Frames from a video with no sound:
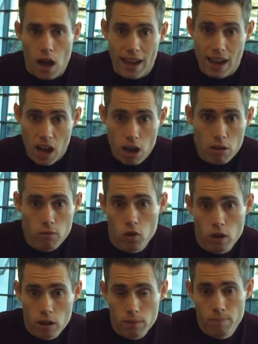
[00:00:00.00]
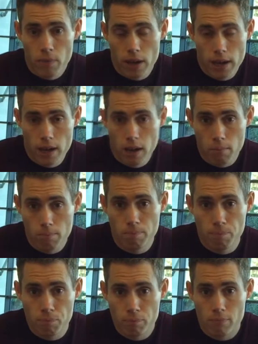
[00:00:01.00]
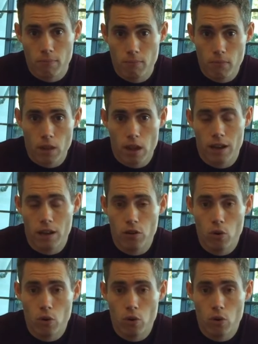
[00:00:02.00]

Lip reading: I have, yeah. And I